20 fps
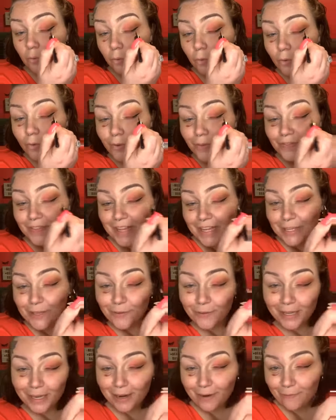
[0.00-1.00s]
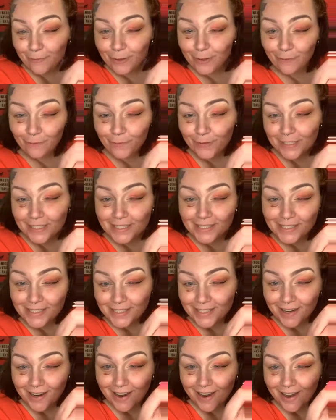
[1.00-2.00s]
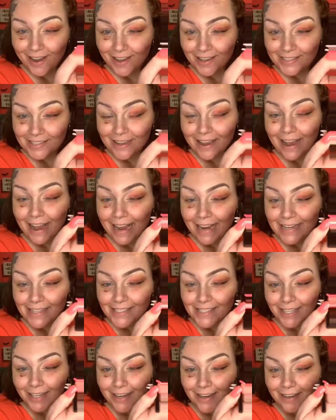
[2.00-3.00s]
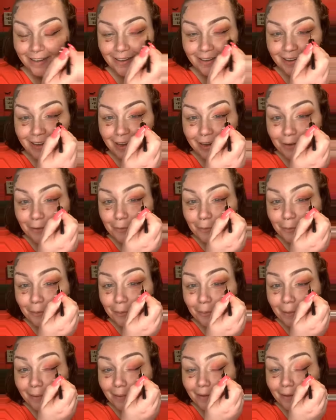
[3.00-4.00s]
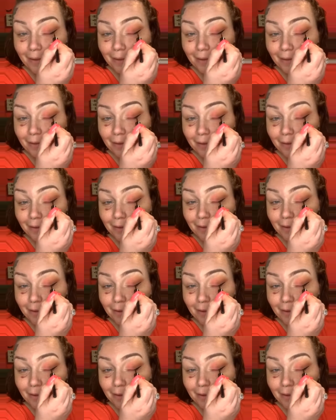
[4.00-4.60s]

Ooh, thank you, Karen, for the fifty stars. Hey, Tina. Hi, girl. Hey.